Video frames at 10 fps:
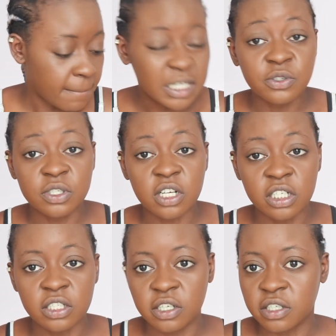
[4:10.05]
My tooth started
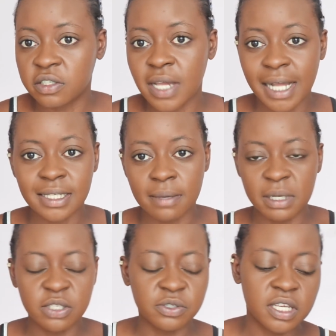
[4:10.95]
to hurt, so I had to get my
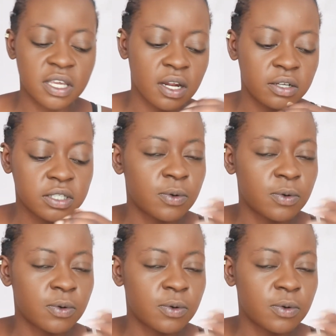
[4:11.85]
tooth taken out.